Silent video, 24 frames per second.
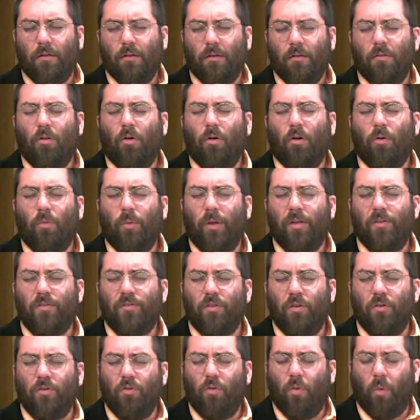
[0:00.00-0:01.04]
Lord, we are
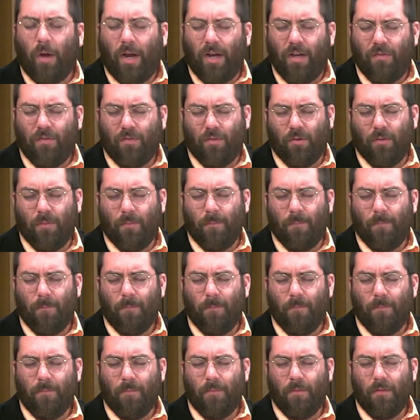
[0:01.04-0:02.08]
so grateful
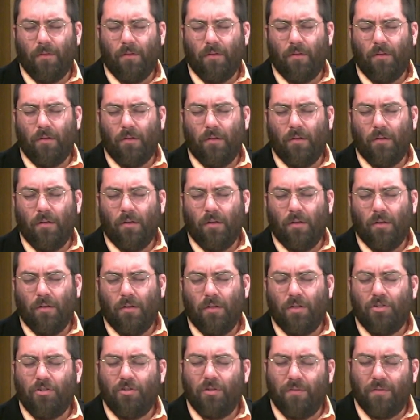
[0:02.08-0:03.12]

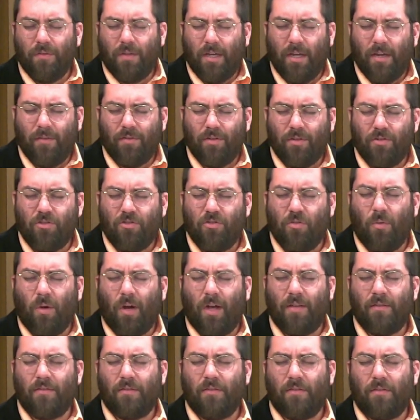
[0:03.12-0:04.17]
that you have given to
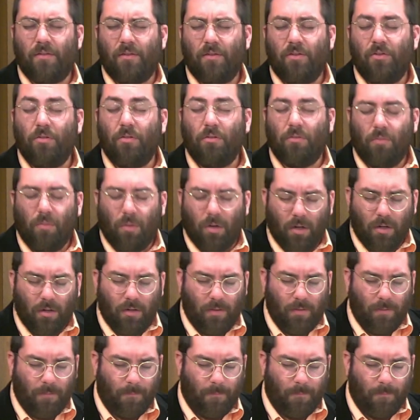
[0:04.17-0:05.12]
us your word.